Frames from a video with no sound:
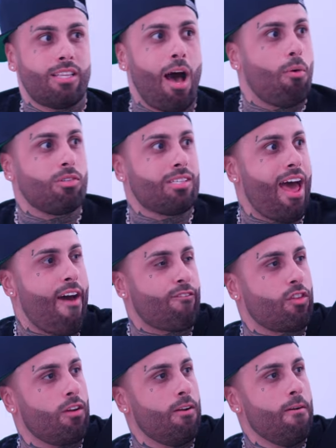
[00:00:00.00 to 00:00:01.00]
Right. That was that
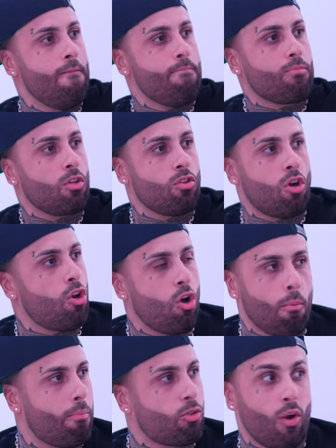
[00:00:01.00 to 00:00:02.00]
twenty bands. No,
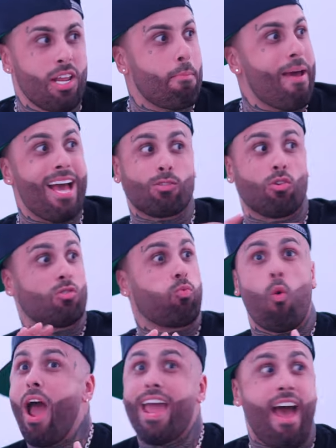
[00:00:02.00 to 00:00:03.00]
no, right. twenty bands was
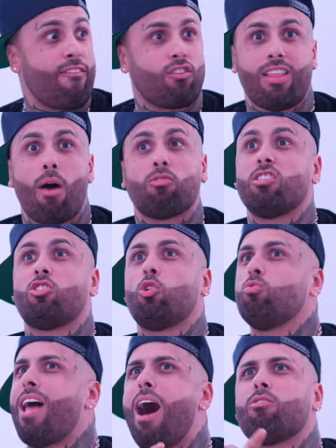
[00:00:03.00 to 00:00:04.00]
way after. That was in
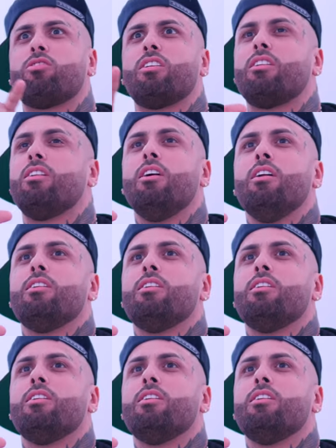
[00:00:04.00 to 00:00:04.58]
two thousand.